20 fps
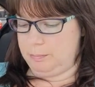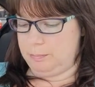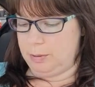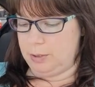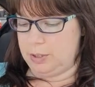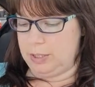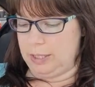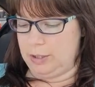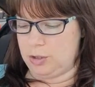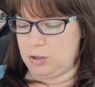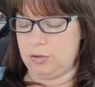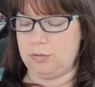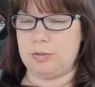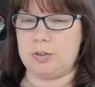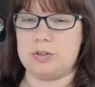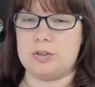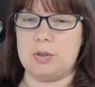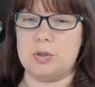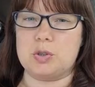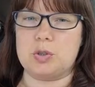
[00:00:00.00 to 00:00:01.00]
potential
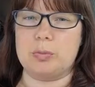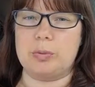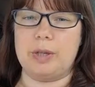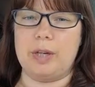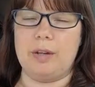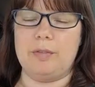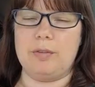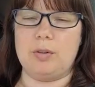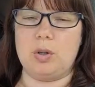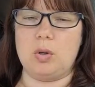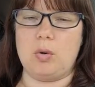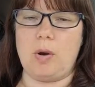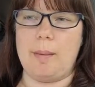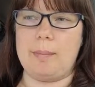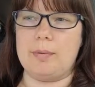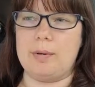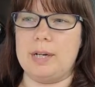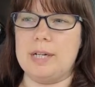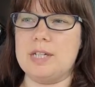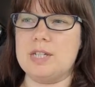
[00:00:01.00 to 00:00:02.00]
for social behavior or
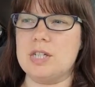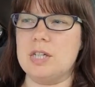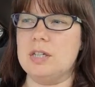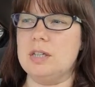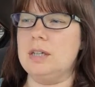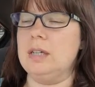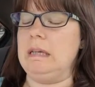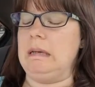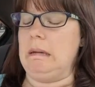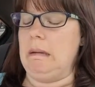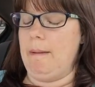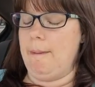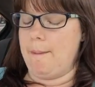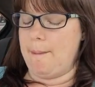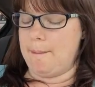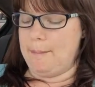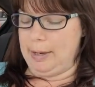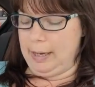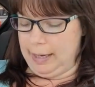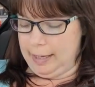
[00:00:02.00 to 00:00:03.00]
cooperation.
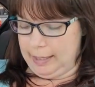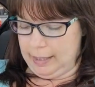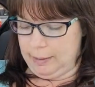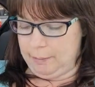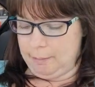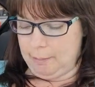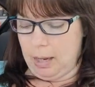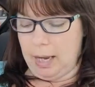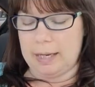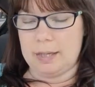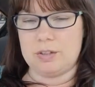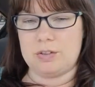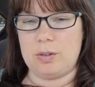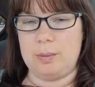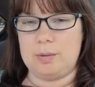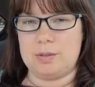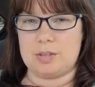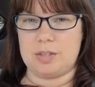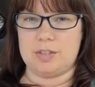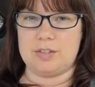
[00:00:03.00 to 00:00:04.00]
But so
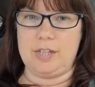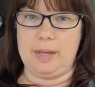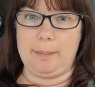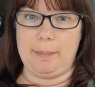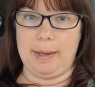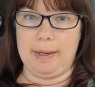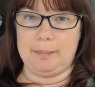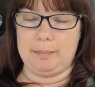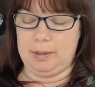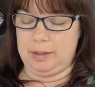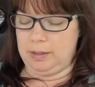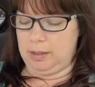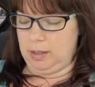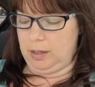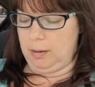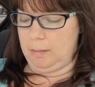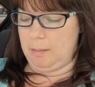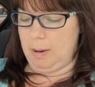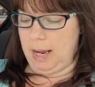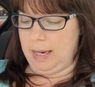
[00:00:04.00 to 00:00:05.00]
I'm just going to state my opinion.
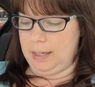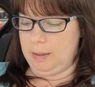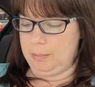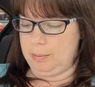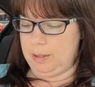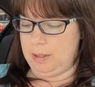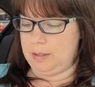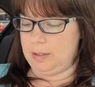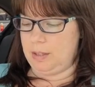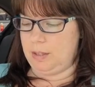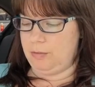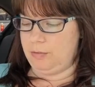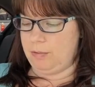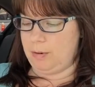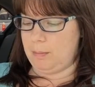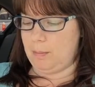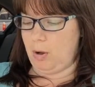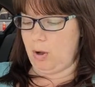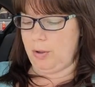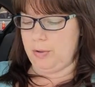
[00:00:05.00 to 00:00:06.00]
In my opinion,
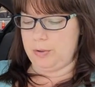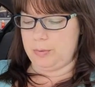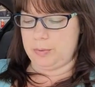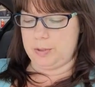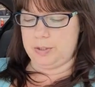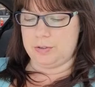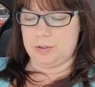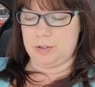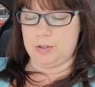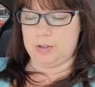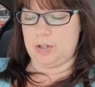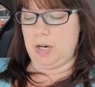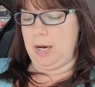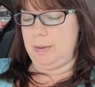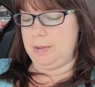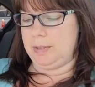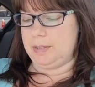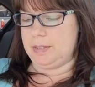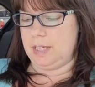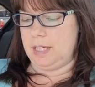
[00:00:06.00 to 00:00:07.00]
from all the research,
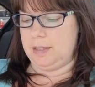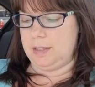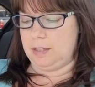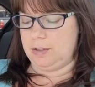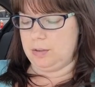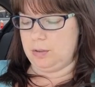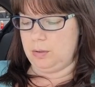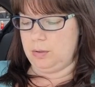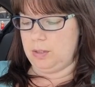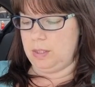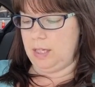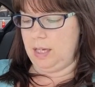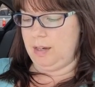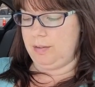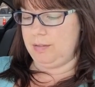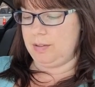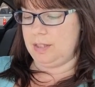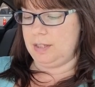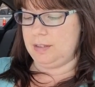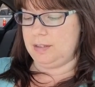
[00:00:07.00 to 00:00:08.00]
I would say that due to the
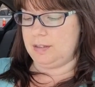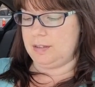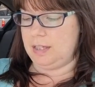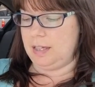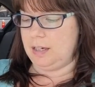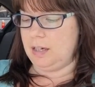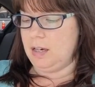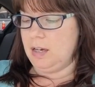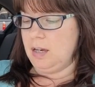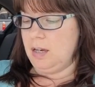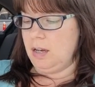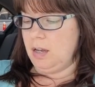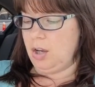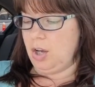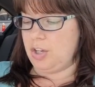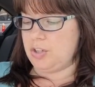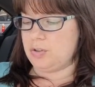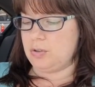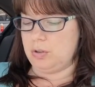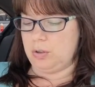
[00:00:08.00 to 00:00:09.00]
evidence that
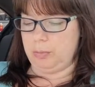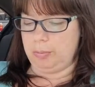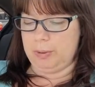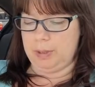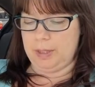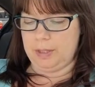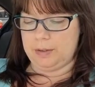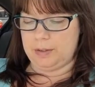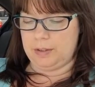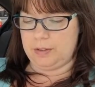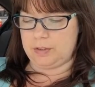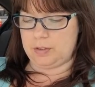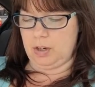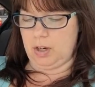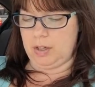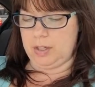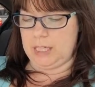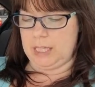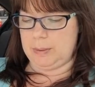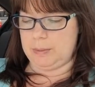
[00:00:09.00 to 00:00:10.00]
Australopithecus
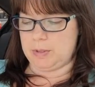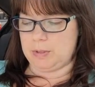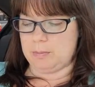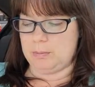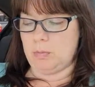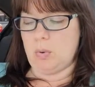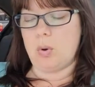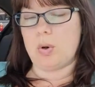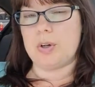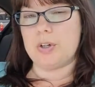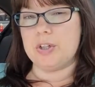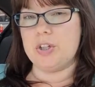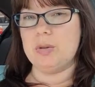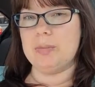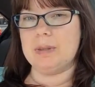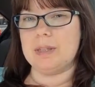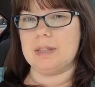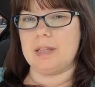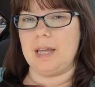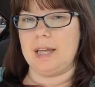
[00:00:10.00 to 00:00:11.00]
Garhi was more
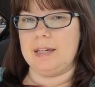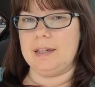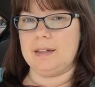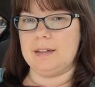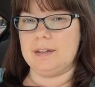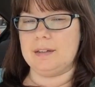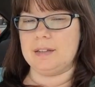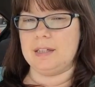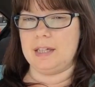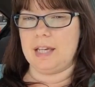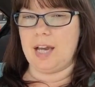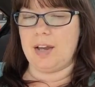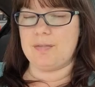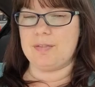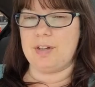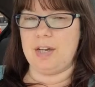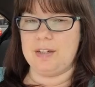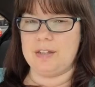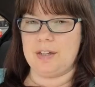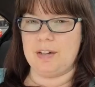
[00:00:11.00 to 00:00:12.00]
human-like, they
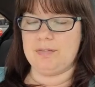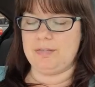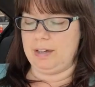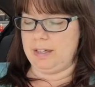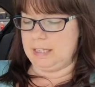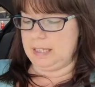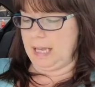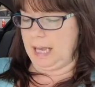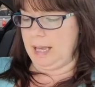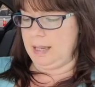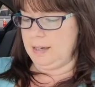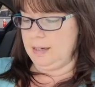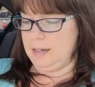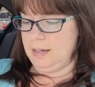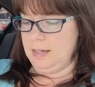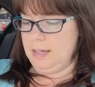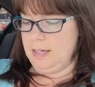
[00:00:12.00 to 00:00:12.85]
have identified that,